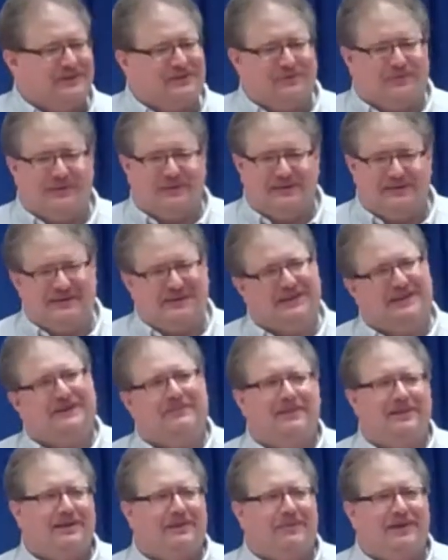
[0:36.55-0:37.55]
It's realistic
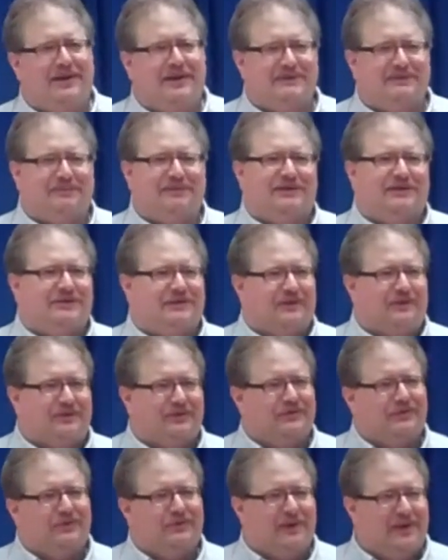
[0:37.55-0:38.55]
in many ways, but it's
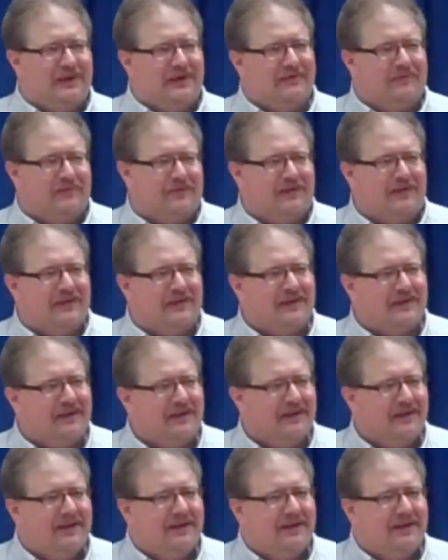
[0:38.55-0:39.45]
also kind of like